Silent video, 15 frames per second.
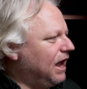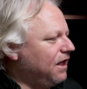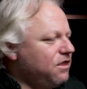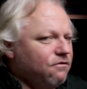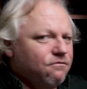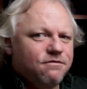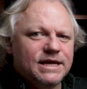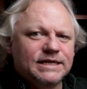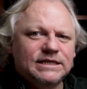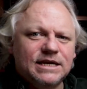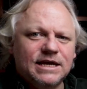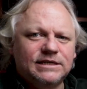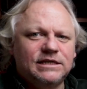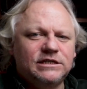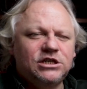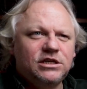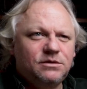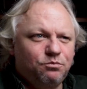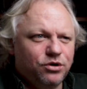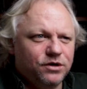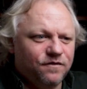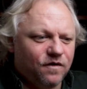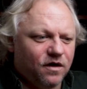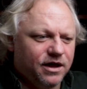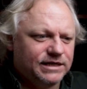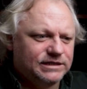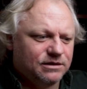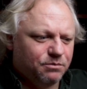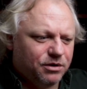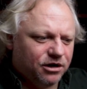And the reason is it just
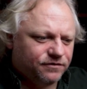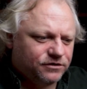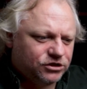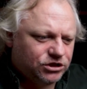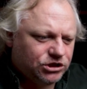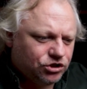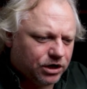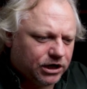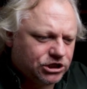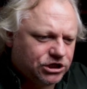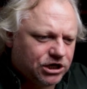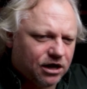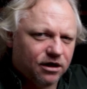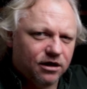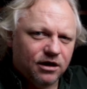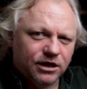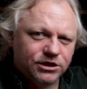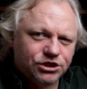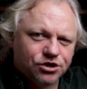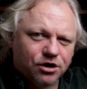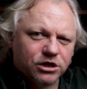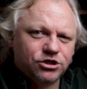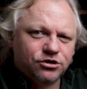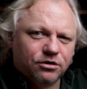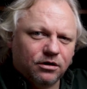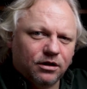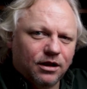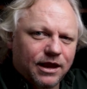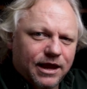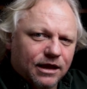provides a bit of structure, a
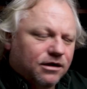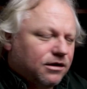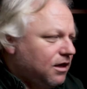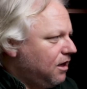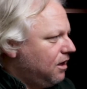structural link